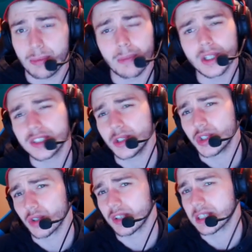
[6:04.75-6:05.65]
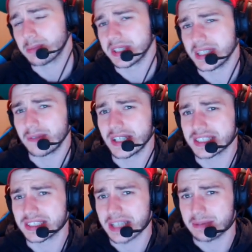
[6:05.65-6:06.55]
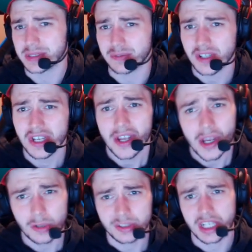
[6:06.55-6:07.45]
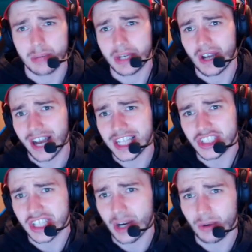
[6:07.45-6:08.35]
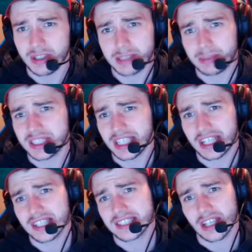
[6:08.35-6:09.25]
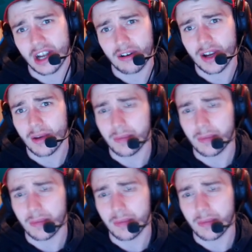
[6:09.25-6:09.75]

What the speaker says: I'm not too sure on the specifics in terms of who's going to be IGL in this particular scenario.